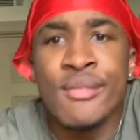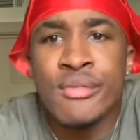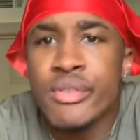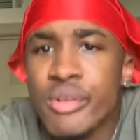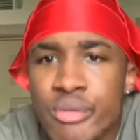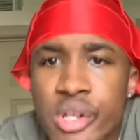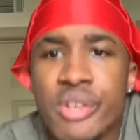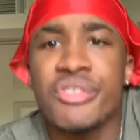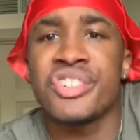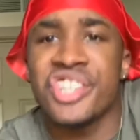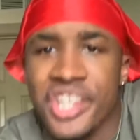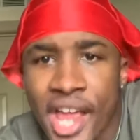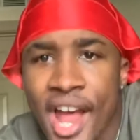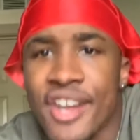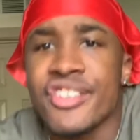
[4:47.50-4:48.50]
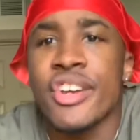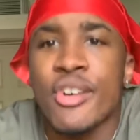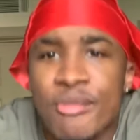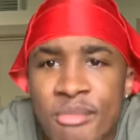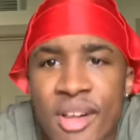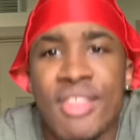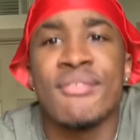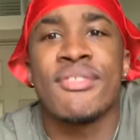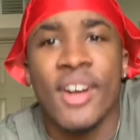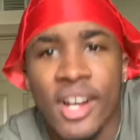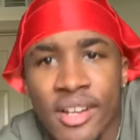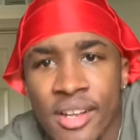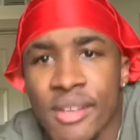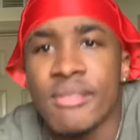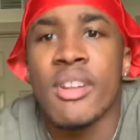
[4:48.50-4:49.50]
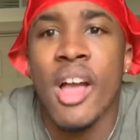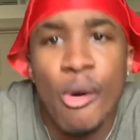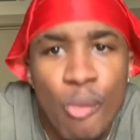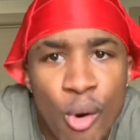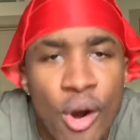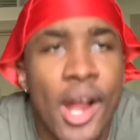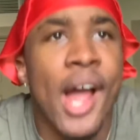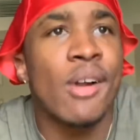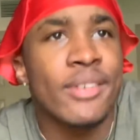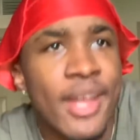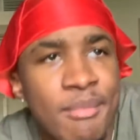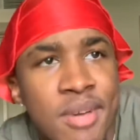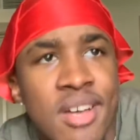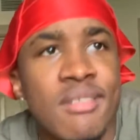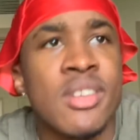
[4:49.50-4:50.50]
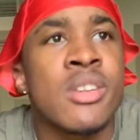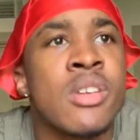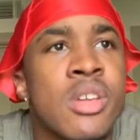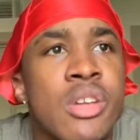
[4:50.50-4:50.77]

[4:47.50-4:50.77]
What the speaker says: You know, a little G.I. Joe motherfucker. You know, I walk out that moment.